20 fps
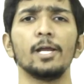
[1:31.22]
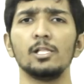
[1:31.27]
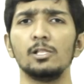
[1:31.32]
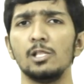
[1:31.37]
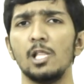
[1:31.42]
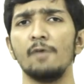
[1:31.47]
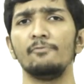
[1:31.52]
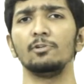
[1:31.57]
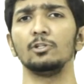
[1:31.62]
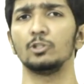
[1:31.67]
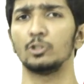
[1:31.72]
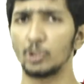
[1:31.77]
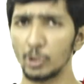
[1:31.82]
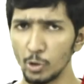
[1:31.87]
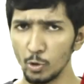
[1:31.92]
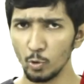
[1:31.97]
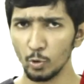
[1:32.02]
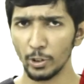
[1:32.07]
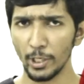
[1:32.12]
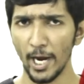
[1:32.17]
a level
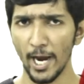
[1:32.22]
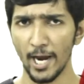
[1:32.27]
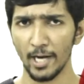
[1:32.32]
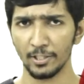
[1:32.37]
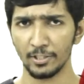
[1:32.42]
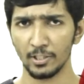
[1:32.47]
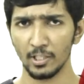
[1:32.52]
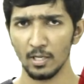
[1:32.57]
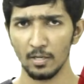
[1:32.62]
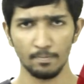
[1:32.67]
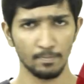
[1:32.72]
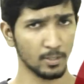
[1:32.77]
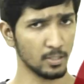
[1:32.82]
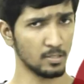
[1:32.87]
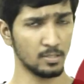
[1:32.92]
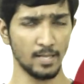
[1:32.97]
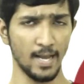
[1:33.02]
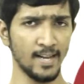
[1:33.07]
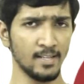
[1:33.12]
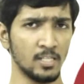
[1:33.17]
2 cache,
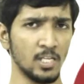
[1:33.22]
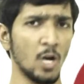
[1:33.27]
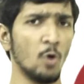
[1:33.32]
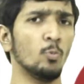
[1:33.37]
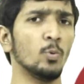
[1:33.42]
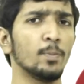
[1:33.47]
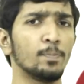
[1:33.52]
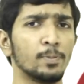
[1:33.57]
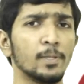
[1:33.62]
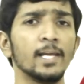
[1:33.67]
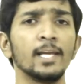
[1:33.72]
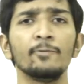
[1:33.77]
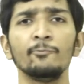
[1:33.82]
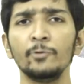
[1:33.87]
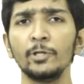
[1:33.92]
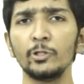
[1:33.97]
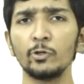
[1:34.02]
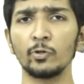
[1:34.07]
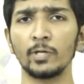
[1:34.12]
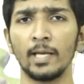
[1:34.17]
because that's how we play in
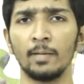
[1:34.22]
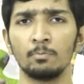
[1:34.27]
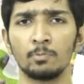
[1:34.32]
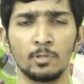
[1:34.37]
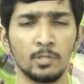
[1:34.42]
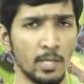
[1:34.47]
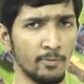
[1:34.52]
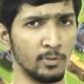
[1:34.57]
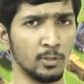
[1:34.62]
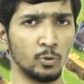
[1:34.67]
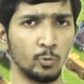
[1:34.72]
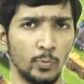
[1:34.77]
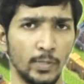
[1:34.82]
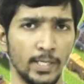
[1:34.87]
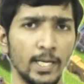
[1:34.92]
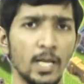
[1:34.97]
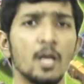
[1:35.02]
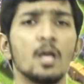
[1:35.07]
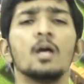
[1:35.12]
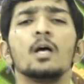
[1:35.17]
video games. Level
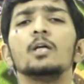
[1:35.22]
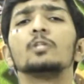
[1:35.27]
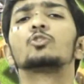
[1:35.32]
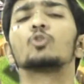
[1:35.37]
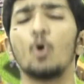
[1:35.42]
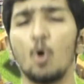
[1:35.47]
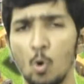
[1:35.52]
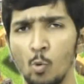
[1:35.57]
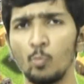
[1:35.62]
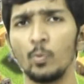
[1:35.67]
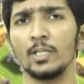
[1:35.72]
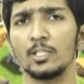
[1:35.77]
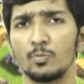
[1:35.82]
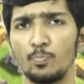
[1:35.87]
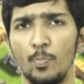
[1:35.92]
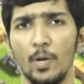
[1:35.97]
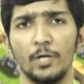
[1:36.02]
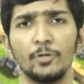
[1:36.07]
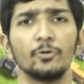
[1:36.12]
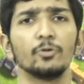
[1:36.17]
3 is always
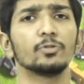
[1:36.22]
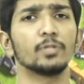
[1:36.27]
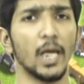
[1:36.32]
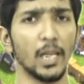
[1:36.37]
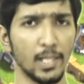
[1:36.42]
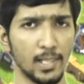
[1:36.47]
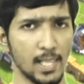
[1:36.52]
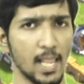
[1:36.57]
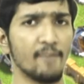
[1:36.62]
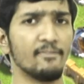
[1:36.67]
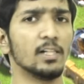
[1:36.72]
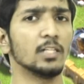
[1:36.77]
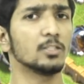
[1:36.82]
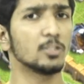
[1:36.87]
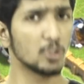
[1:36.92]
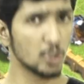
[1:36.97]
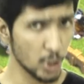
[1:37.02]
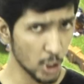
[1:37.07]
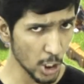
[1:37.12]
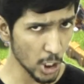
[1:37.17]
better than level
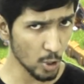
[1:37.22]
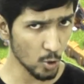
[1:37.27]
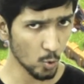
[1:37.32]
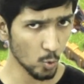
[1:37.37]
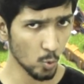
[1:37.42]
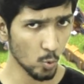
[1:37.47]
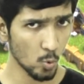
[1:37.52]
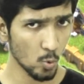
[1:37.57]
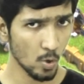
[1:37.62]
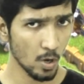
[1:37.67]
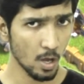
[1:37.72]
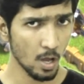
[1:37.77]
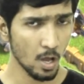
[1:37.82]
2.